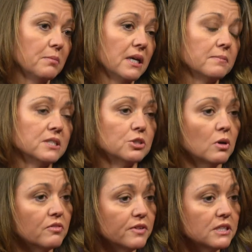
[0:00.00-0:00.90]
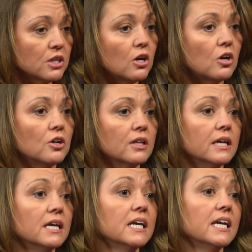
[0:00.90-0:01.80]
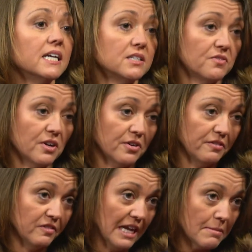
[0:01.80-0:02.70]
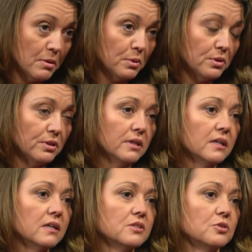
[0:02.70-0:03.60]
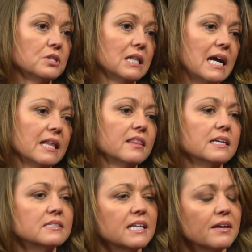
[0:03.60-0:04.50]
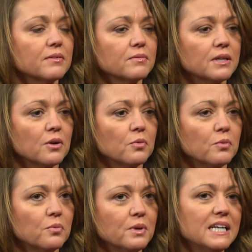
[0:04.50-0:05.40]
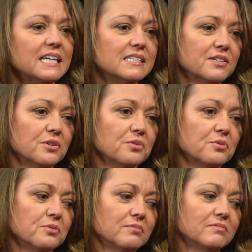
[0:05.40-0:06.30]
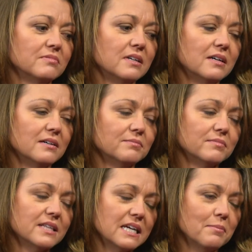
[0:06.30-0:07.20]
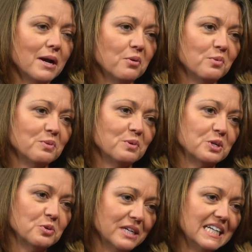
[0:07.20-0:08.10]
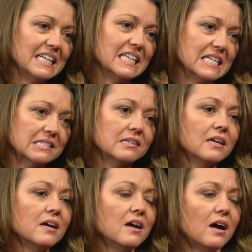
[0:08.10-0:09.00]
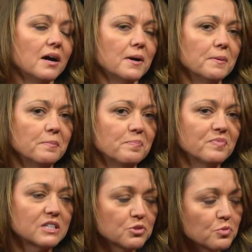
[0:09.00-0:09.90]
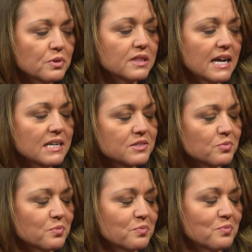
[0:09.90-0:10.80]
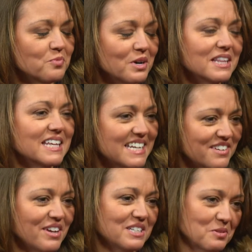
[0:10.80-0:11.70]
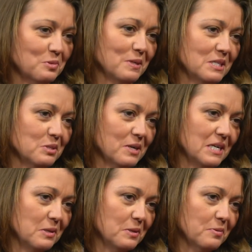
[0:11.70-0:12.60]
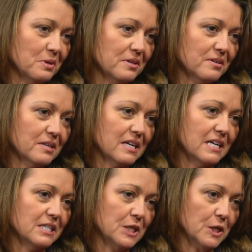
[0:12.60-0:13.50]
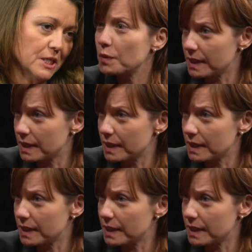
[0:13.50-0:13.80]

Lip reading: be up to 12 feet tall, is very flammable. There's a lot of things that we need to think about when we're treating this. So that is one of the invasive species right now that we're kind of targeting.